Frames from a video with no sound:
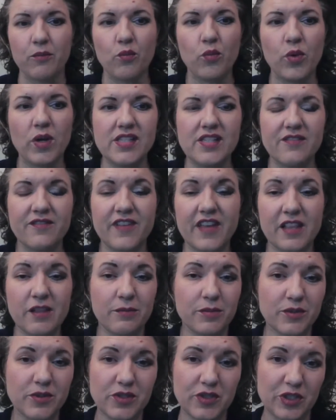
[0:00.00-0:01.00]
what's
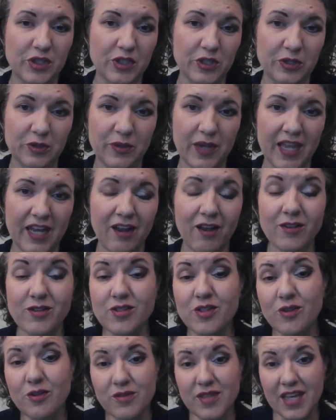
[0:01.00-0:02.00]
available to you. And
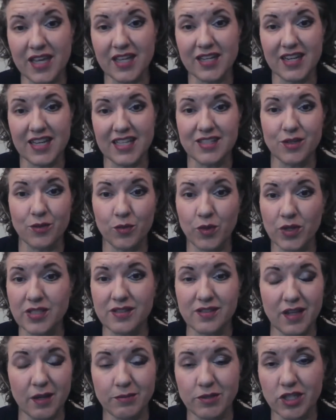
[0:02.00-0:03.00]
also that it's a
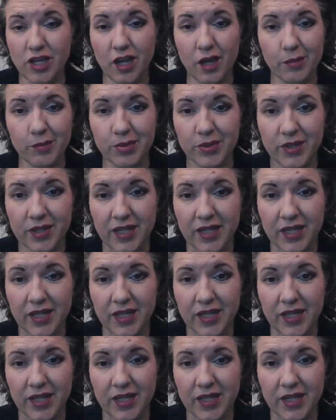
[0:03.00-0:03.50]
one-stop shop.